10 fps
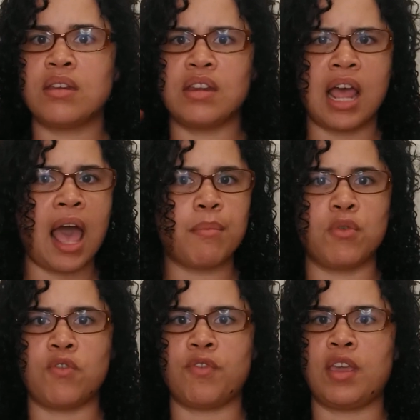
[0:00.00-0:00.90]
Not
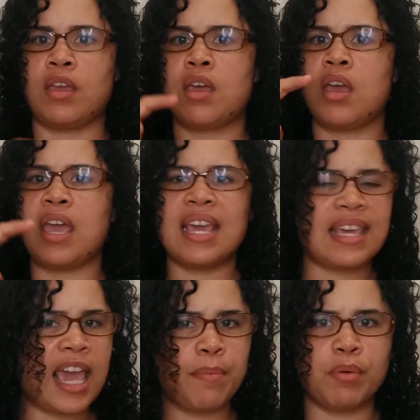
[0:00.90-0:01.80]
moving,
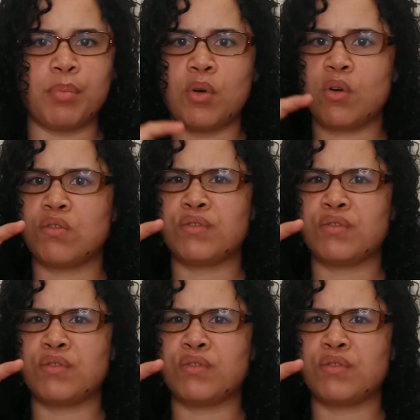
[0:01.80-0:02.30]
incapable,